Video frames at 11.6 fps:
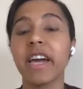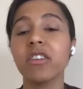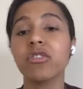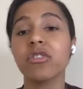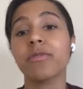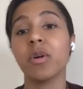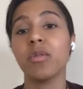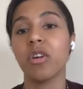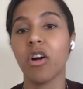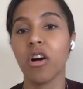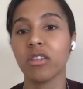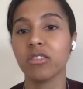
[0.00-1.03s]
text or
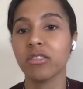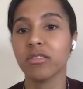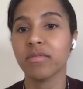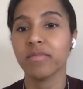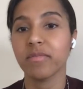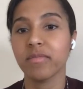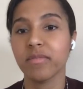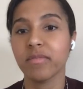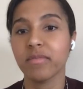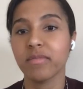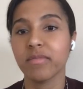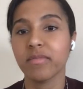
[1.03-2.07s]
phone calls?
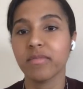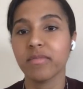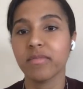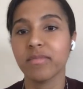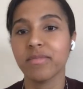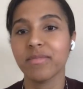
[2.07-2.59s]
Uh,